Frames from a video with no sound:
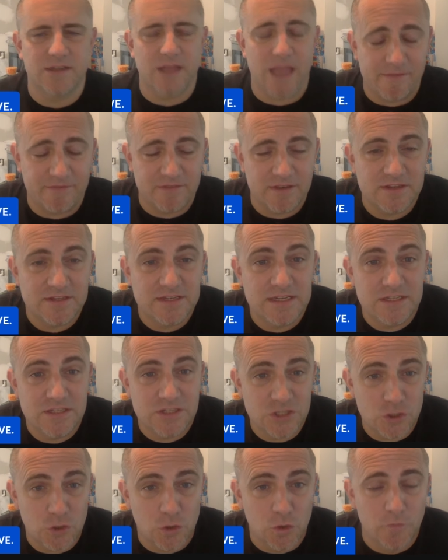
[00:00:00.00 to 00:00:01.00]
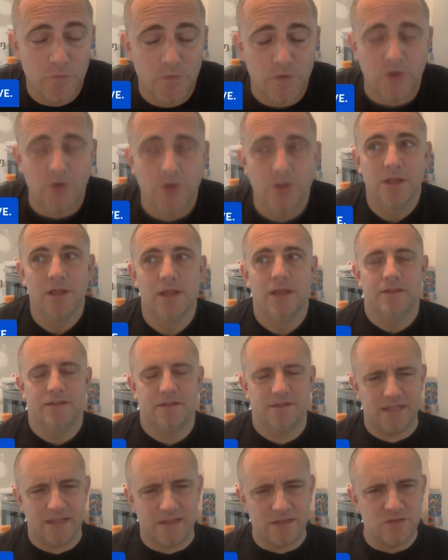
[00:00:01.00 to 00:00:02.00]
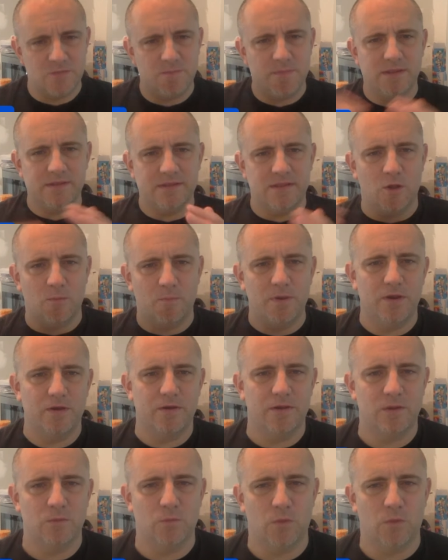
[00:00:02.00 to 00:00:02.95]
after the season's over, there tends to be a dull period.